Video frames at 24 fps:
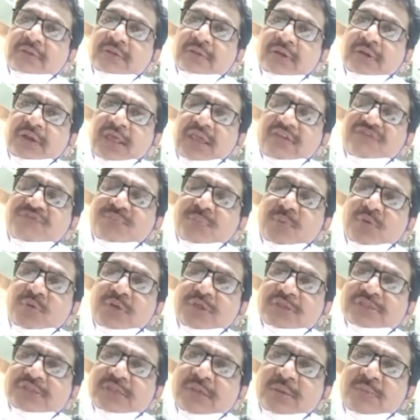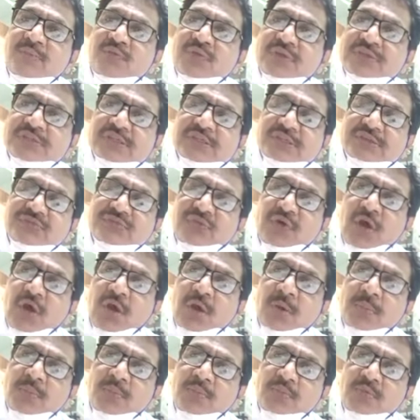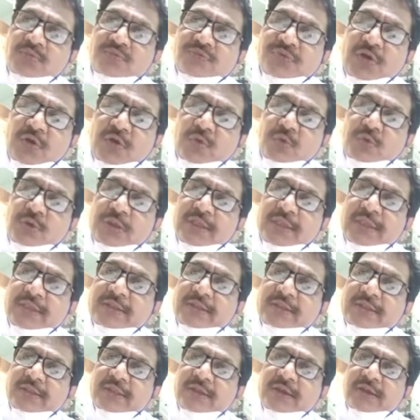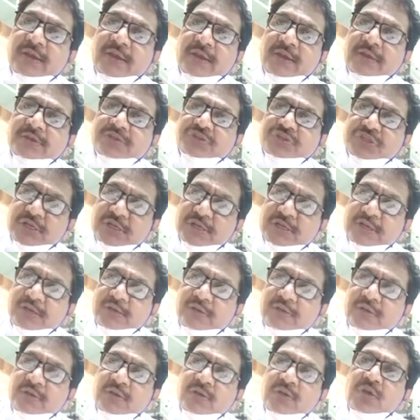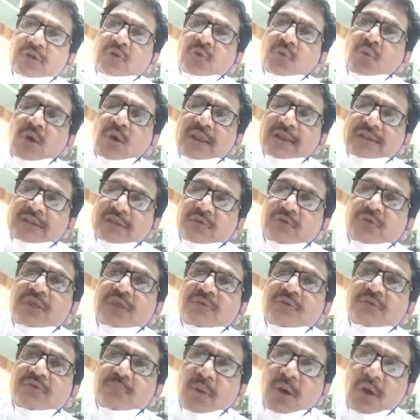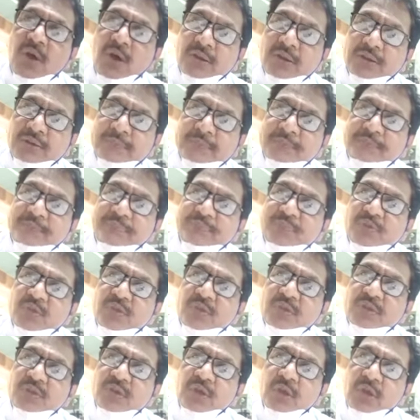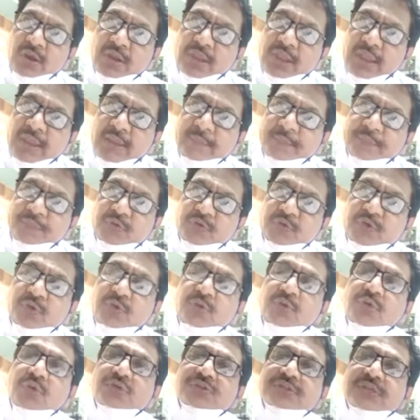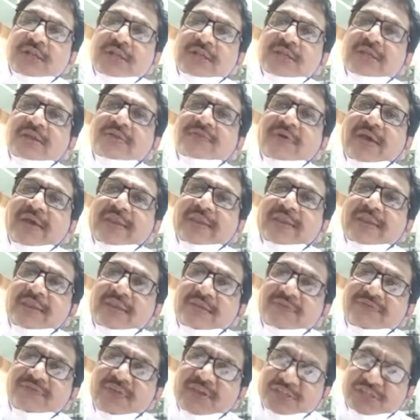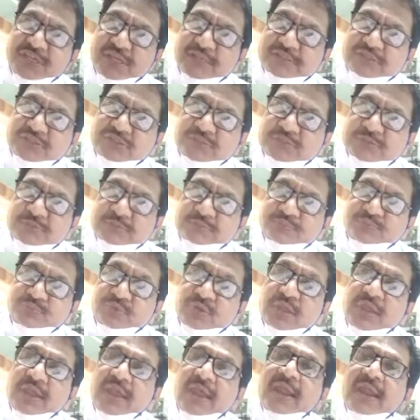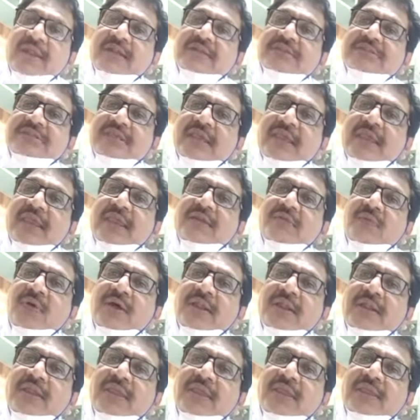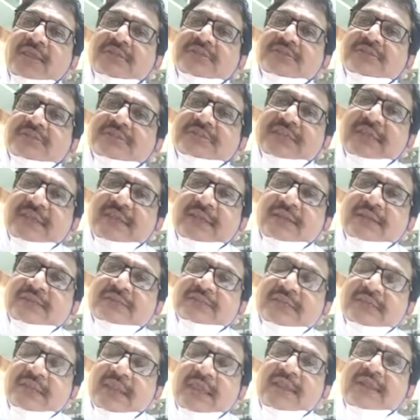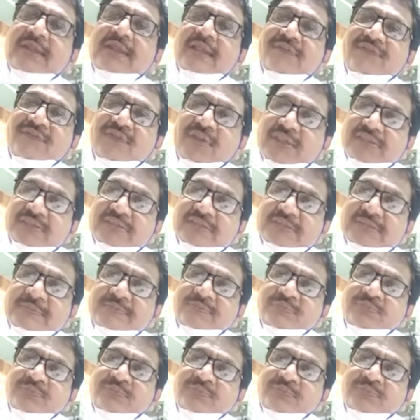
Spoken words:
deaf mutism, which is found in the children who are newly born, due to certain viral infections. And second one is senile deafness.